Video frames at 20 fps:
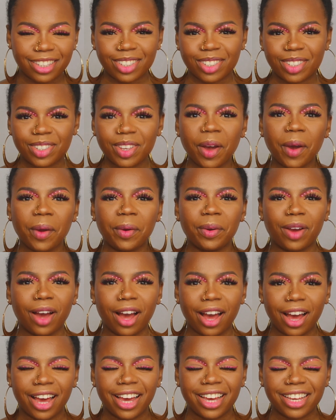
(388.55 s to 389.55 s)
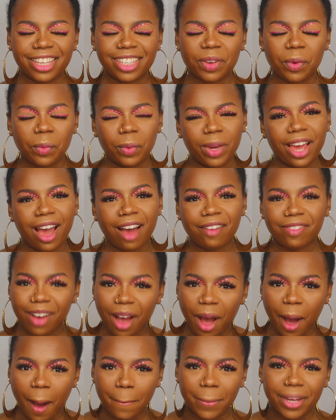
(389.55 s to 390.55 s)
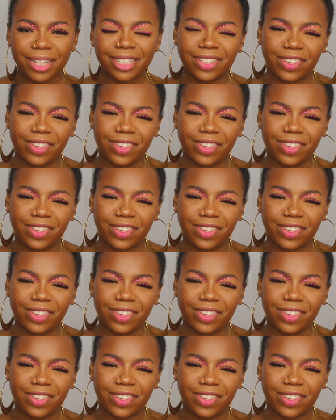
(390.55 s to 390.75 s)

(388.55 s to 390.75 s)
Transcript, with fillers: so guys, we have come